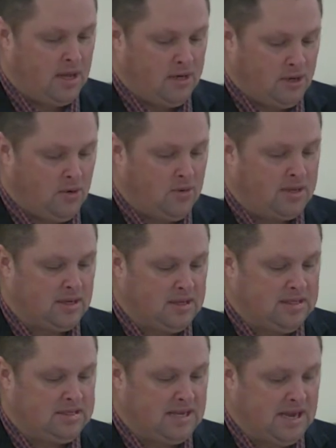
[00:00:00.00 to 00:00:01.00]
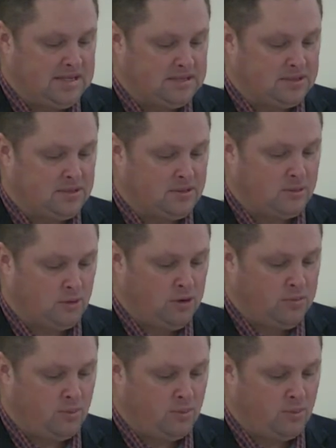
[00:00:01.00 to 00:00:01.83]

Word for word: no ecclesiastical group